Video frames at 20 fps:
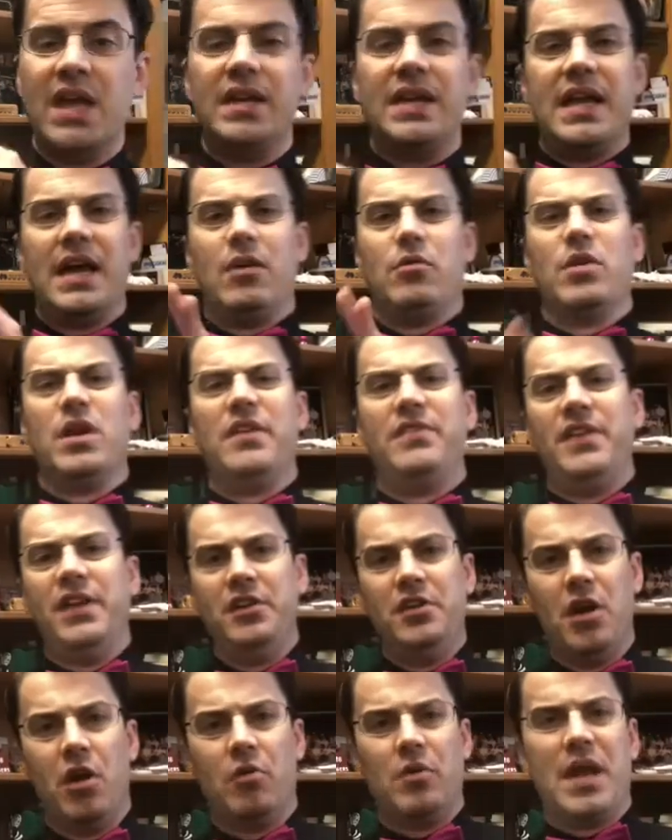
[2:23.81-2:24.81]
Now, if you
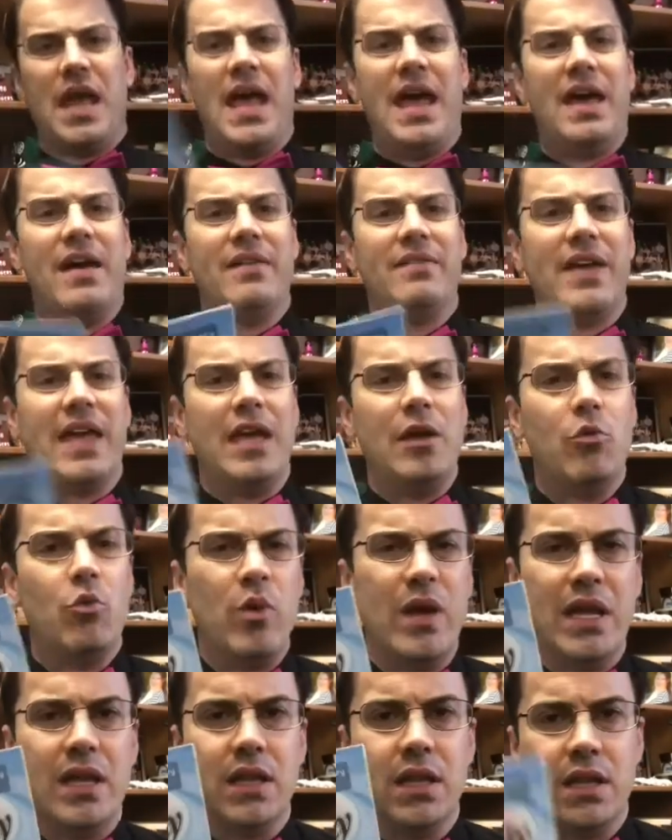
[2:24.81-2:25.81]
don't have a
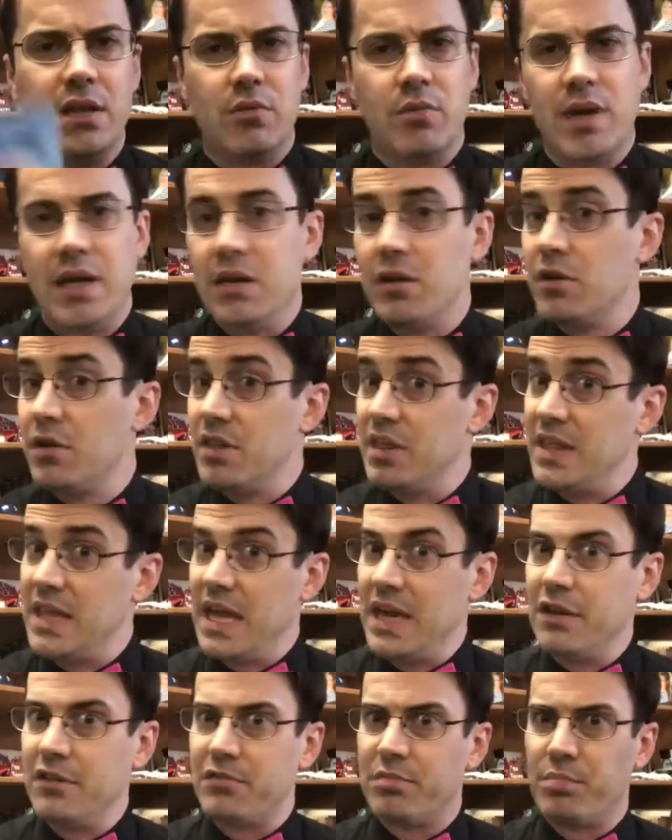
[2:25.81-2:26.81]
weekly reader,
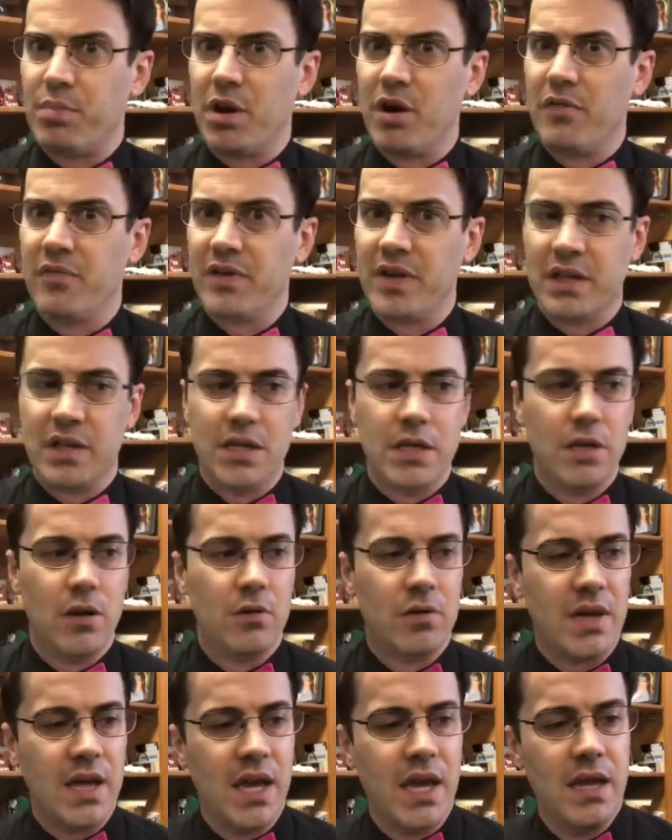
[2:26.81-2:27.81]
that is perfectly
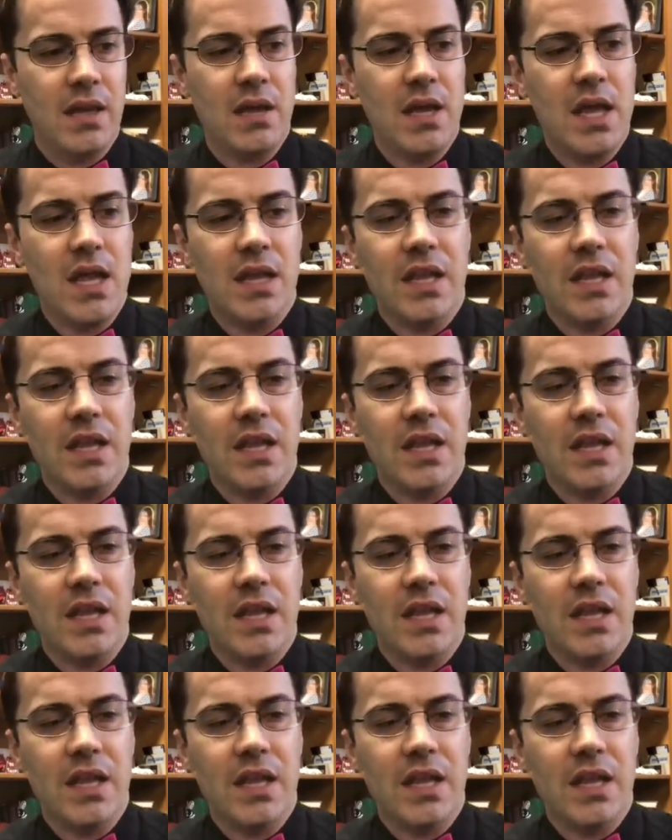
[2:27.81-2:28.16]
okay.